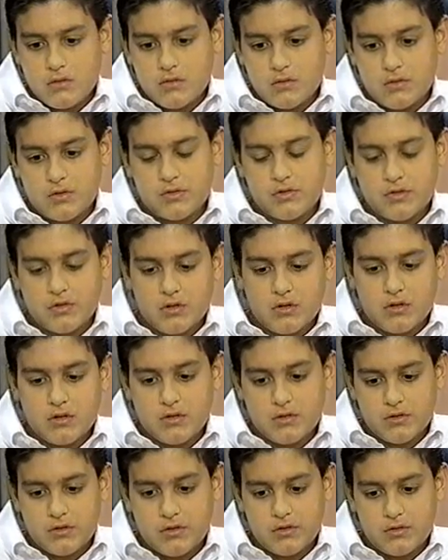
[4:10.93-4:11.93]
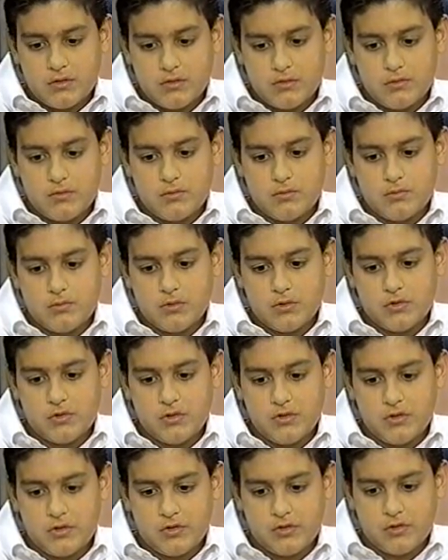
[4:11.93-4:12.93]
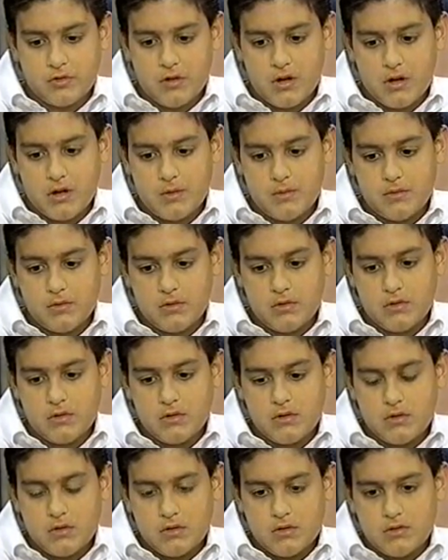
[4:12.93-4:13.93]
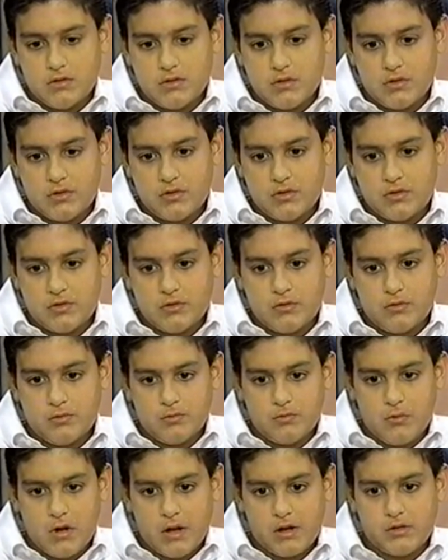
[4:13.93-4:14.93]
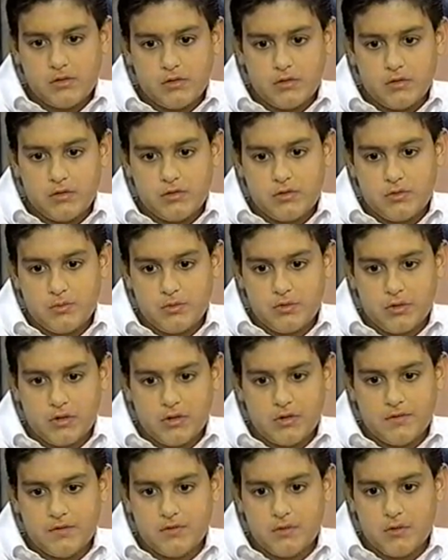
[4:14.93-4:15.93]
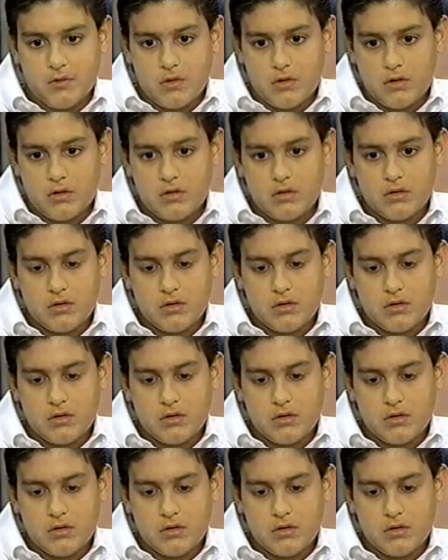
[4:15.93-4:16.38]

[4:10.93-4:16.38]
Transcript: I saw what she described. Just whacked her and she was on the floor.